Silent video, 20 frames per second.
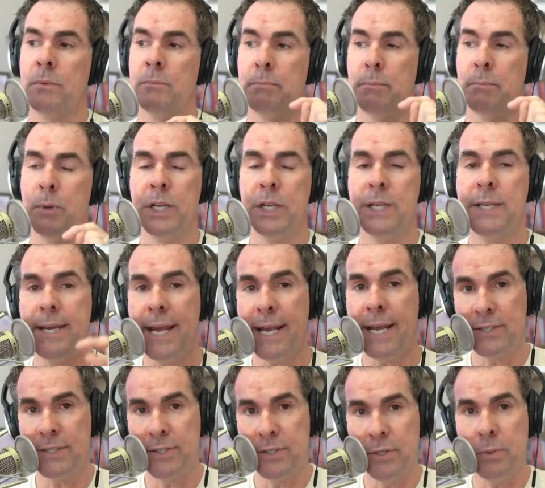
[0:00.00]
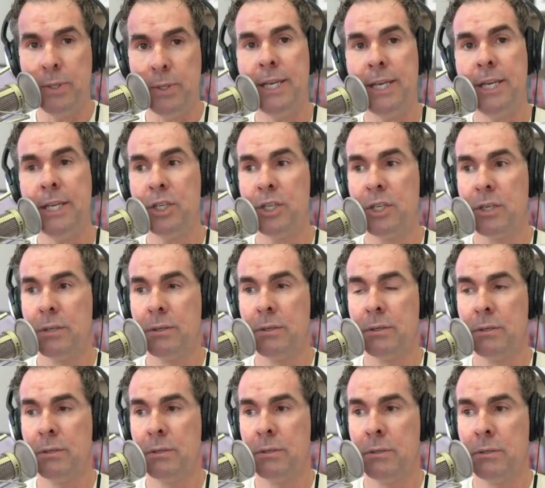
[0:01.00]
Put next to each
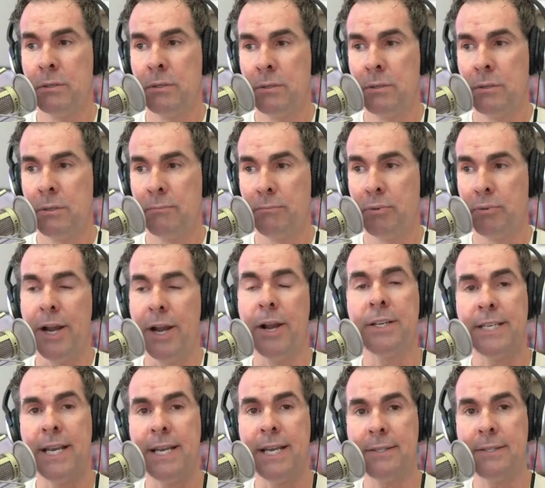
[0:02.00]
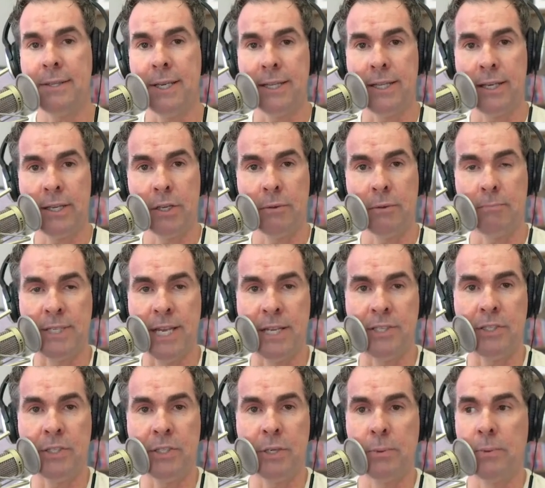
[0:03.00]
prioritized thing that could
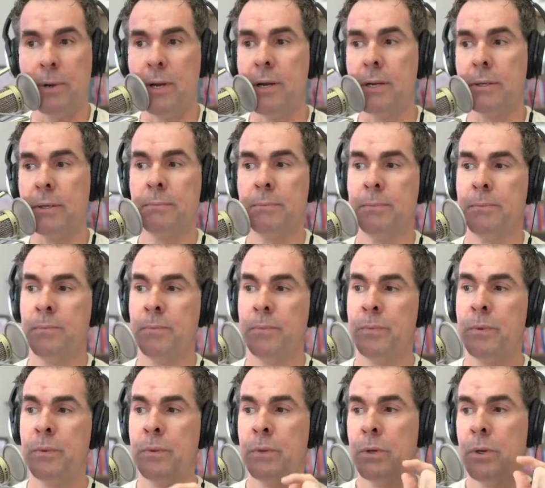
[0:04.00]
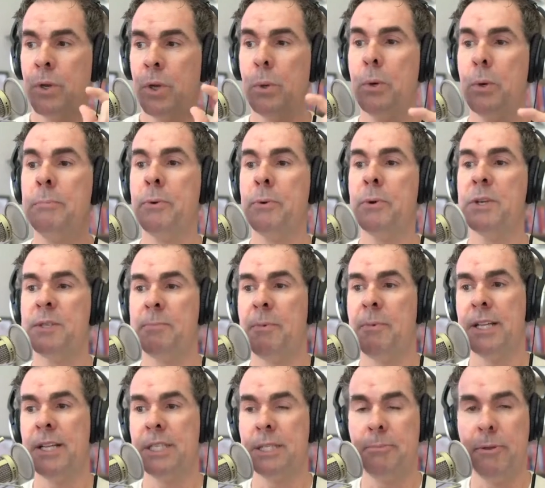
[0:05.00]
potentially go wrong, who would be
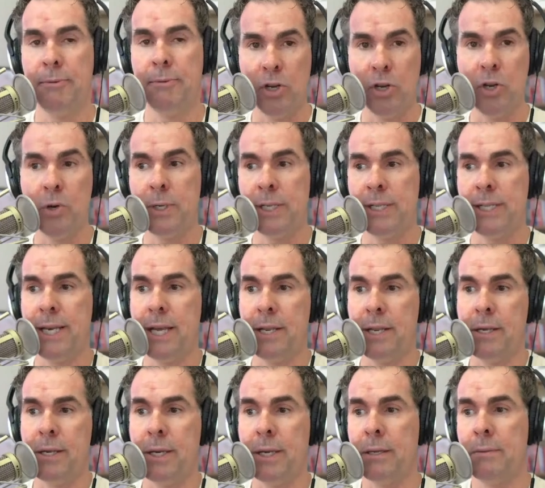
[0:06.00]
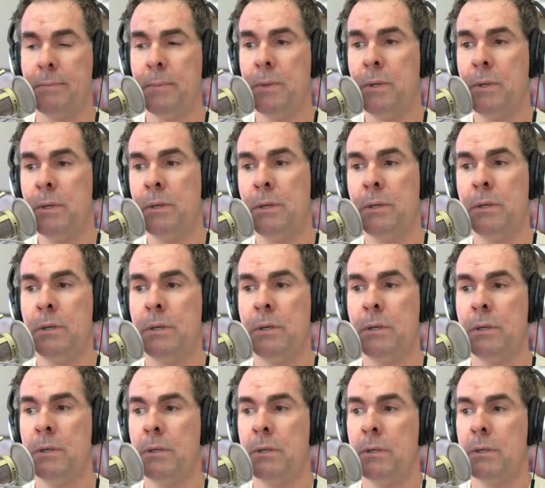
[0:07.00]
responsible for owning that thing?
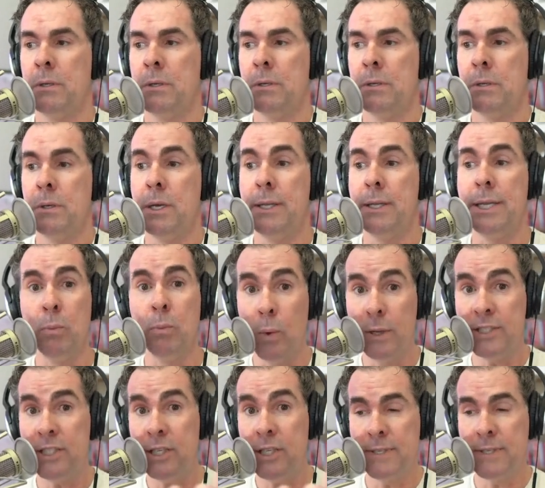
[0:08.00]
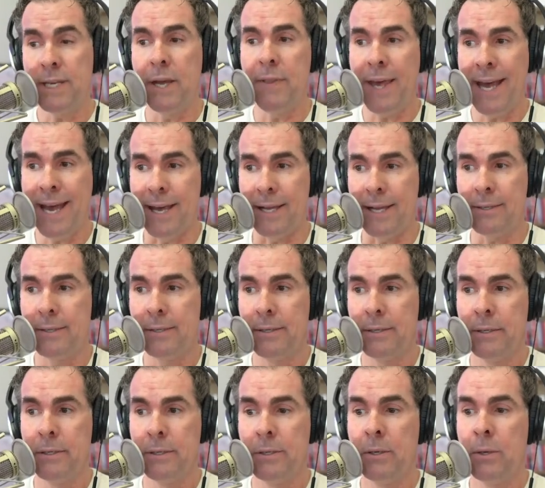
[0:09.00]
And then once you've done that,
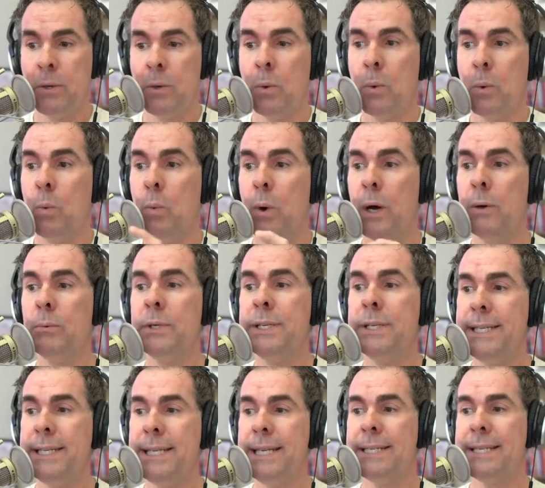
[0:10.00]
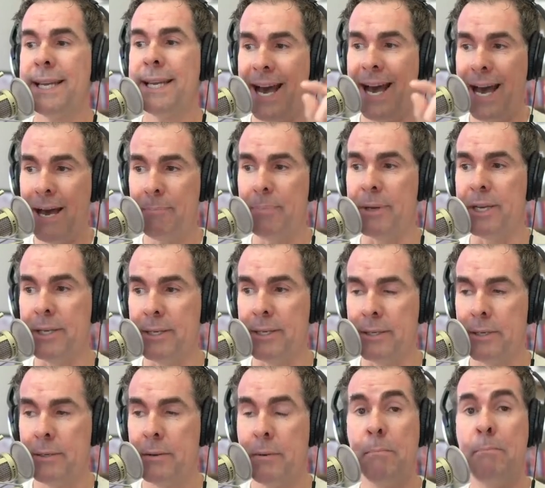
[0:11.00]
what would need to happen
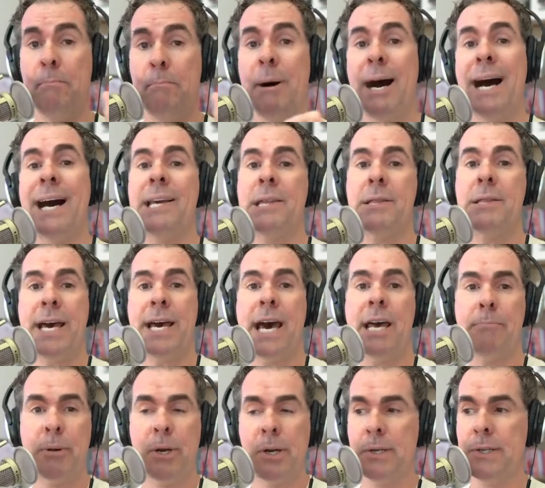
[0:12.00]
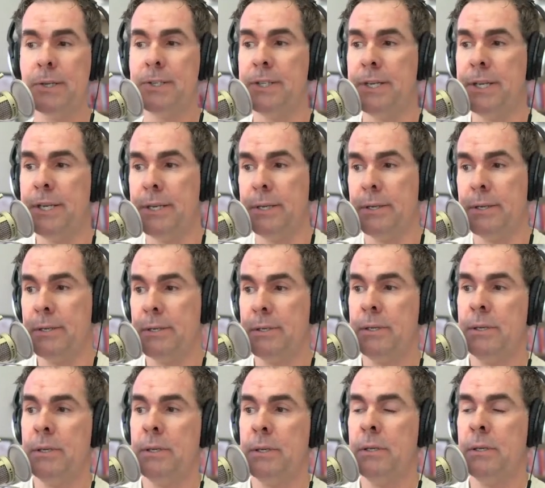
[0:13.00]
by that person
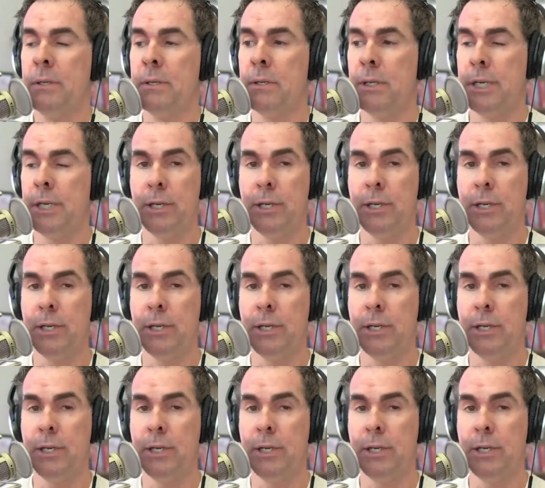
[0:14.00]
in